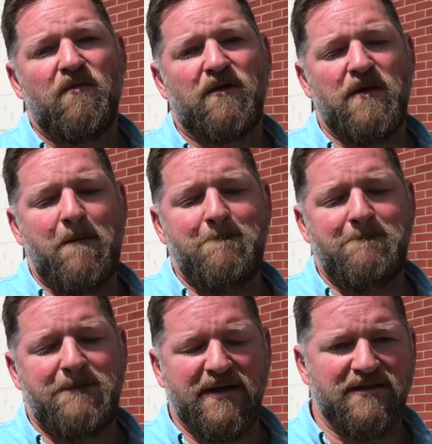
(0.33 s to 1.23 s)
One of
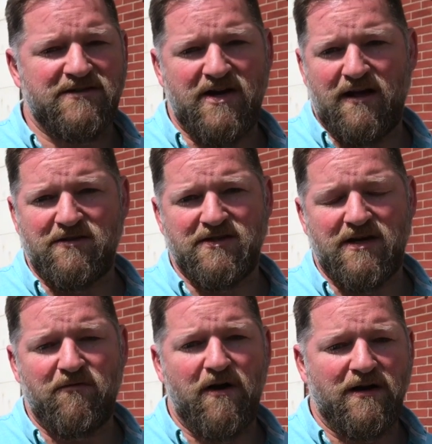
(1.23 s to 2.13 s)
the biggest challenges
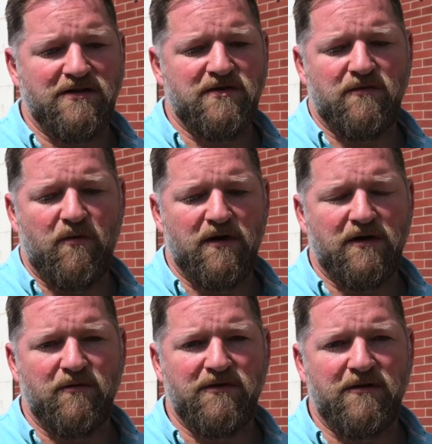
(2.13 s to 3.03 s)
I run into in
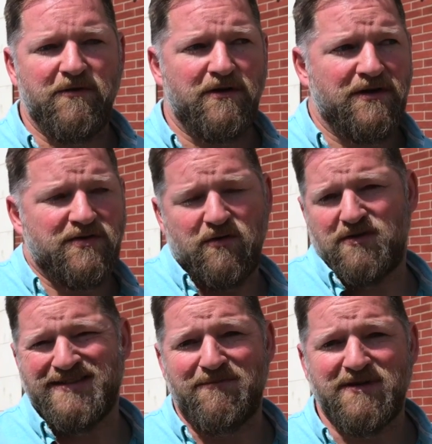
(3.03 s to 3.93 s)
working with communities who are
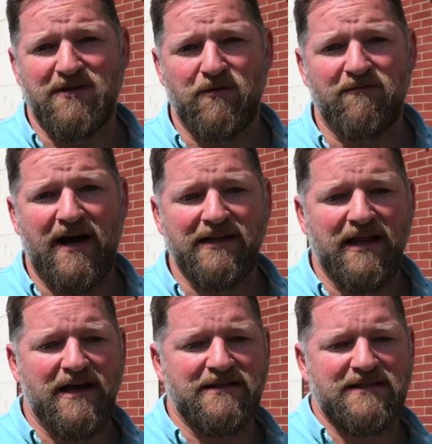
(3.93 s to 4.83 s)
attempting to
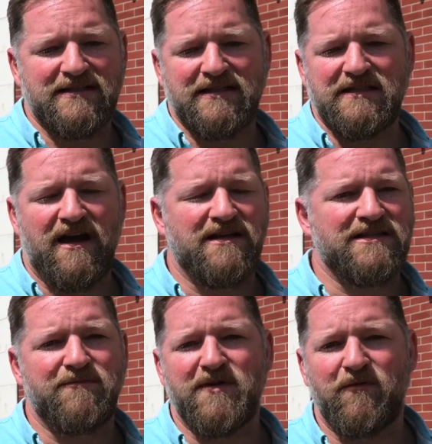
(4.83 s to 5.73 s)
revitalize is this
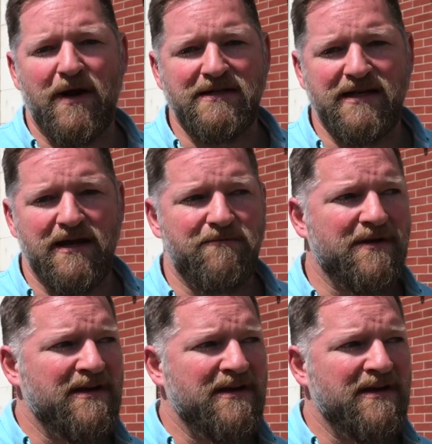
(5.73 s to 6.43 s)
concept of red tape,